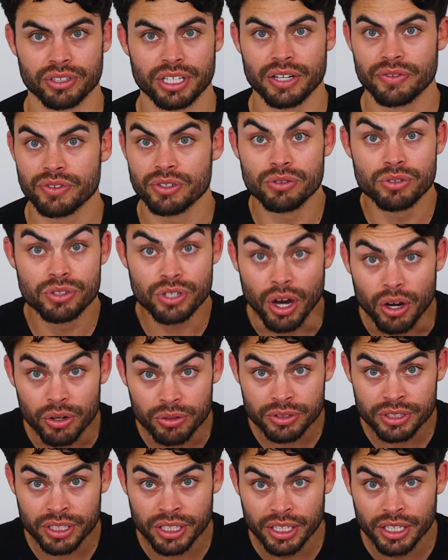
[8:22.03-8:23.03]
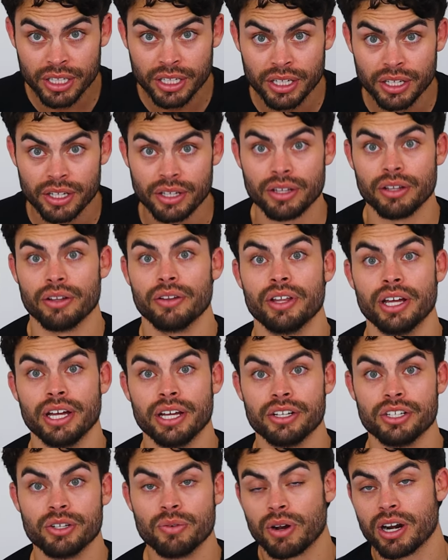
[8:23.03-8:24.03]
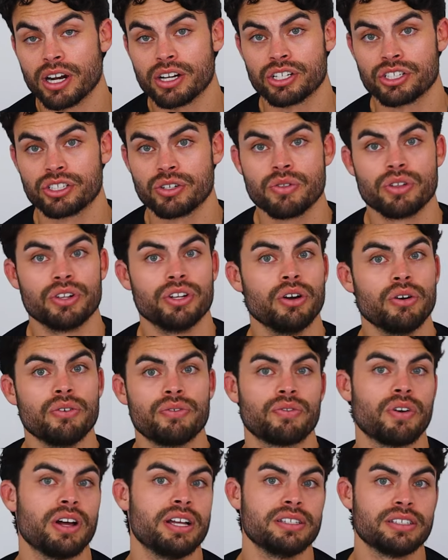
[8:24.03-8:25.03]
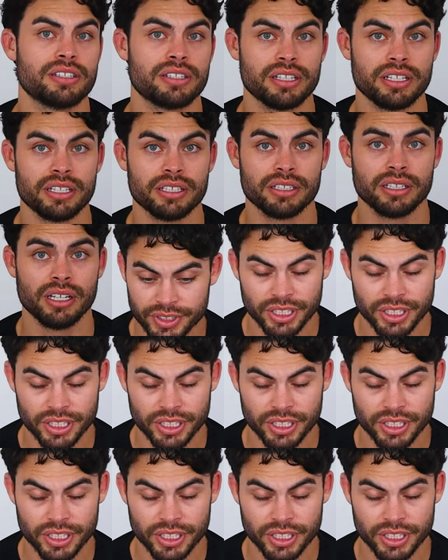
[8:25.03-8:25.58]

And if you don't, then you wanna just do the no friends thing,